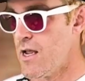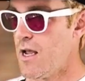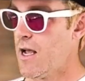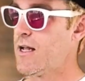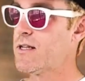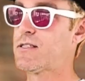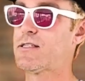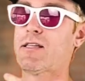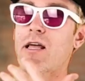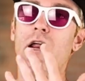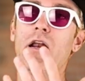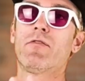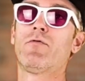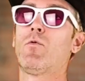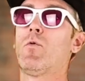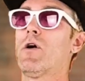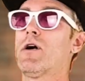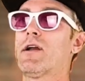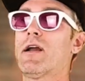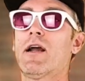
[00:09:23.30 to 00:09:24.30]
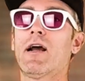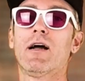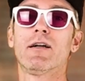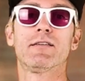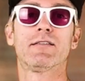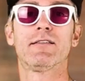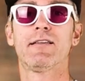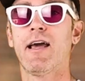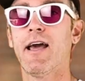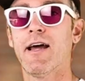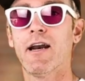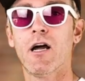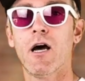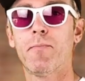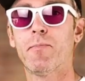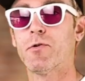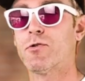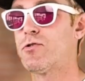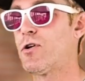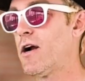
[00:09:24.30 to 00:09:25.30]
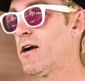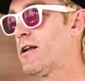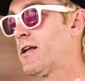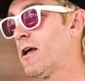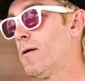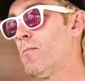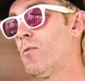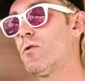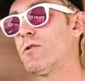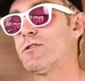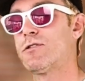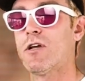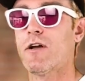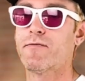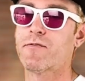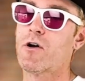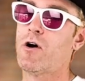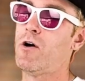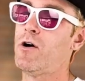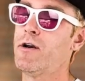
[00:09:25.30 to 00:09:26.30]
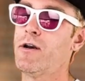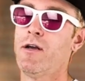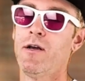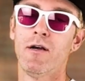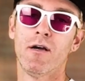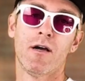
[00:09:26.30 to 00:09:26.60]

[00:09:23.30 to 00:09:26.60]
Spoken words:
Instead of working on stand-up or trying to get more stuff going,